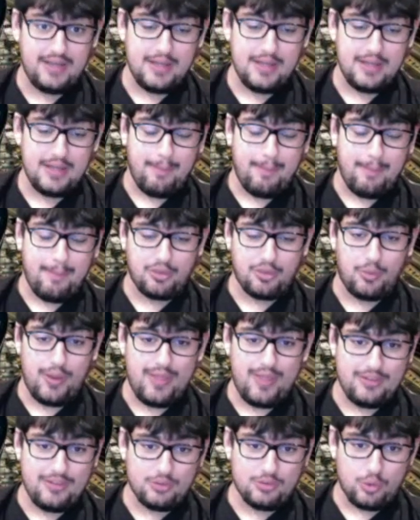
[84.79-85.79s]
but the way these
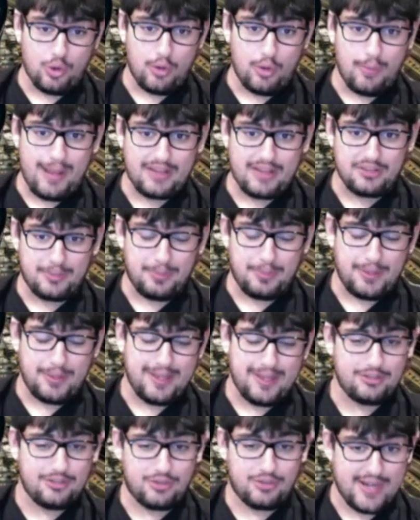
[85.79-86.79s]
quarterbacks are playing in
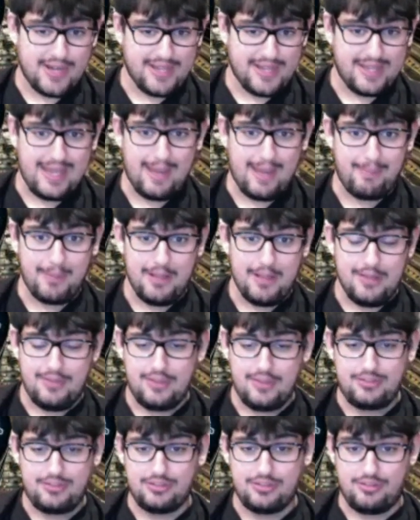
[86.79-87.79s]
training camp, this
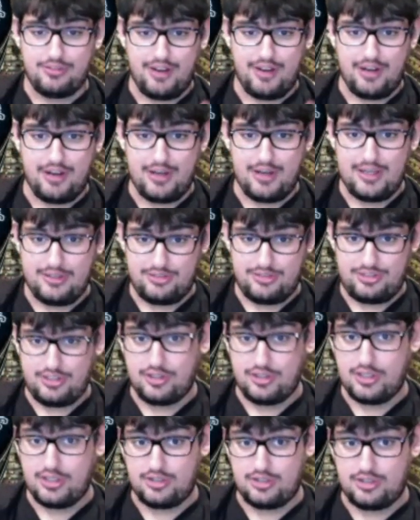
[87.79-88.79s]
is a very
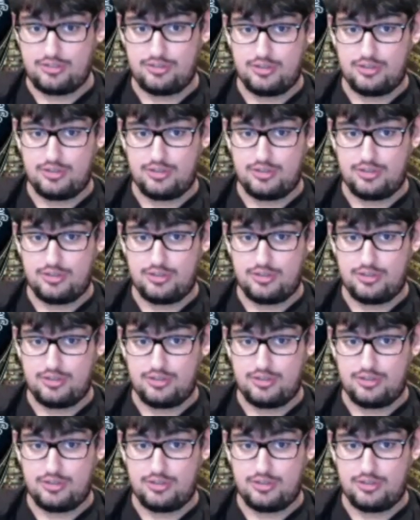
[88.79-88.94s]
serious,